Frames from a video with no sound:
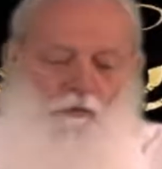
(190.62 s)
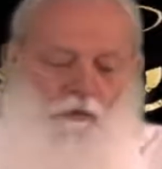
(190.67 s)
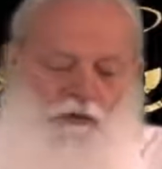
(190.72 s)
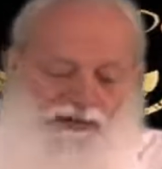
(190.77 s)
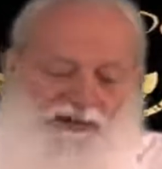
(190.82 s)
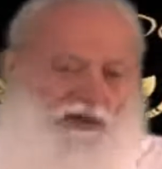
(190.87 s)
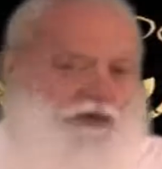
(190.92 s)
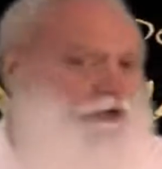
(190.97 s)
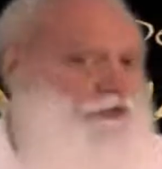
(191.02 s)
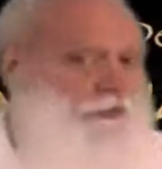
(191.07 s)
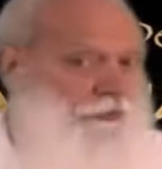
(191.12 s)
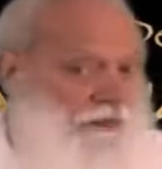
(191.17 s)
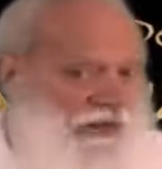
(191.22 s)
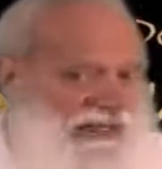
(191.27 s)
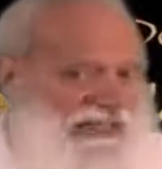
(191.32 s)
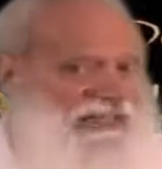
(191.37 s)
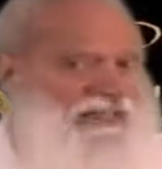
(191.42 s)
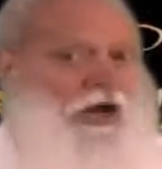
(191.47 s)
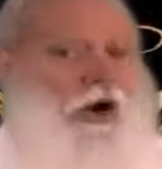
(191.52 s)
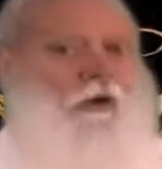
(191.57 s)
which is
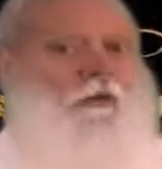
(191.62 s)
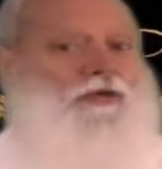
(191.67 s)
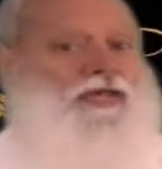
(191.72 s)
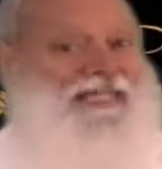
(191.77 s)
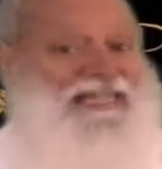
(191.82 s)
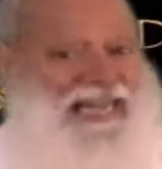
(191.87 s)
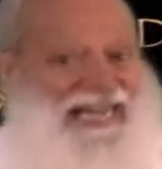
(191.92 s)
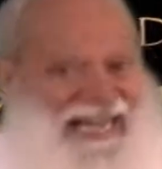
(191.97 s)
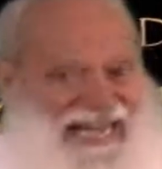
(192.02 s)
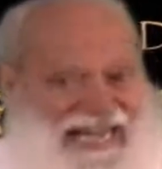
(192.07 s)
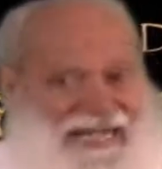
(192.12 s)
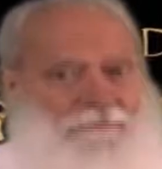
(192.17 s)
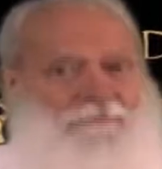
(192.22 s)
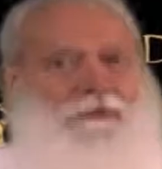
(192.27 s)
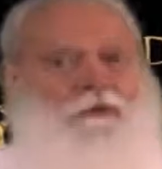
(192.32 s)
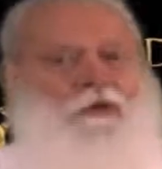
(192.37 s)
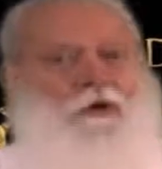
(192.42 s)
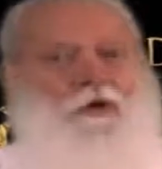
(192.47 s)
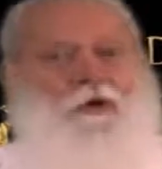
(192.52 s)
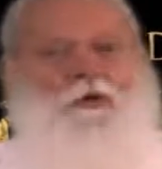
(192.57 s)
really known in
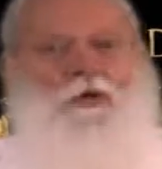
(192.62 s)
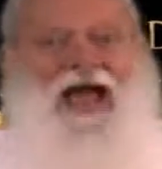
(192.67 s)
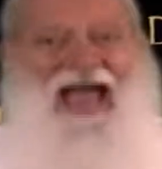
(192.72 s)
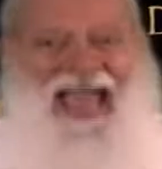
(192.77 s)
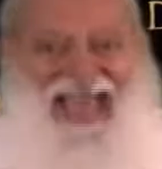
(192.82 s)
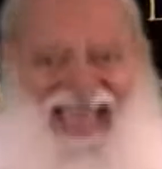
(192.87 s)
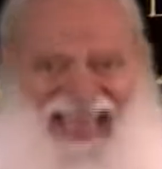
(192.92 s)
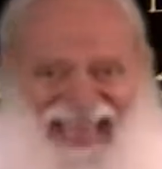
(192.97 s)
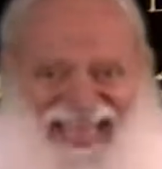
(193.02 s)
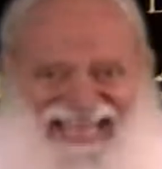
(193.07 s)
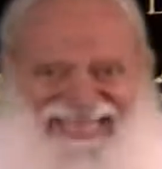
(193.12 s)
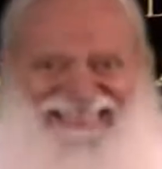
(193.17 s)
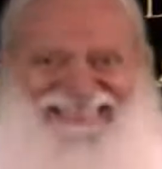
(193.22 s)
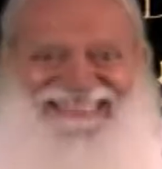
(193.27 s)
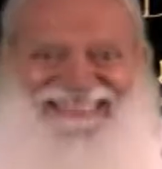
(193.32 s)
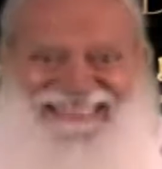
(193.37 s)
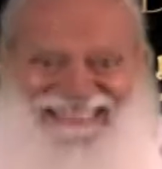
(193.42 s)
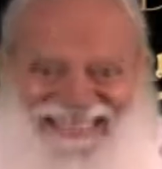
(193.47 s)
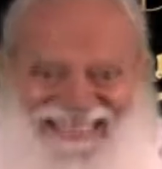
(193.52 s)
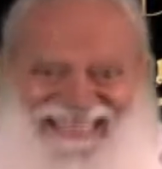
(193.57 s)
Hebrew
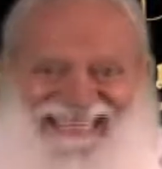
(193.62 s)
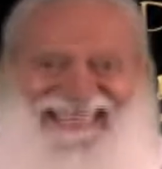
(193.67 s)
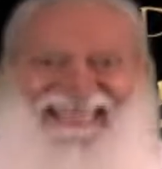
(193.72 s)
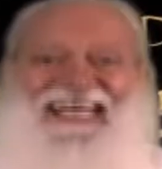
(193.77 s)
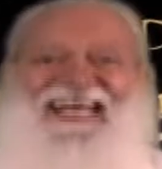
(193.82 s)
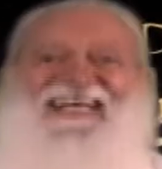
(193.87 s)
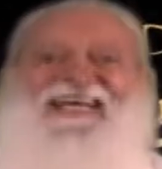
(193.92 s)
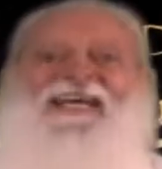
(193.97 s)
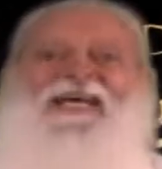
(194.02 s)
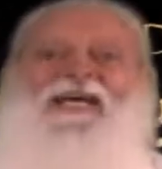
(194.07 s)
as the